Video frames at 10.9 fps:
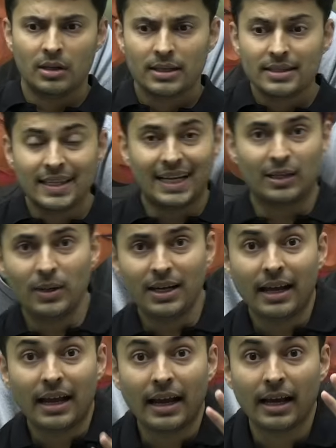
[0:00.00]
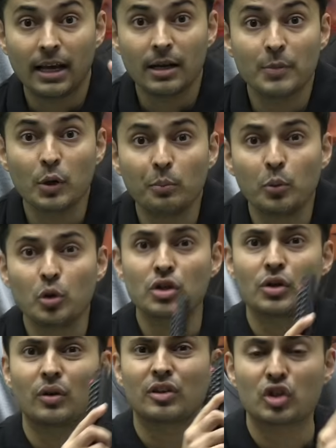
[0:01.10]
that will help you boost
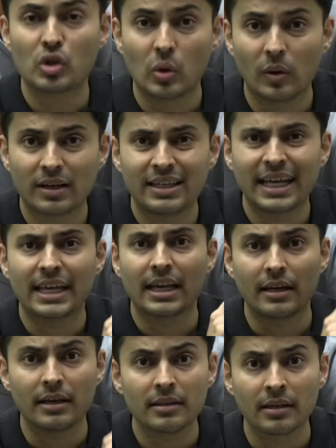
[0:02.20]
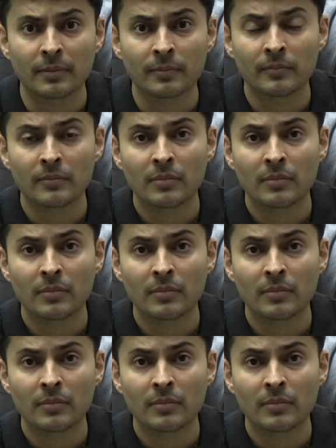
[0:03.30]
your score like anything.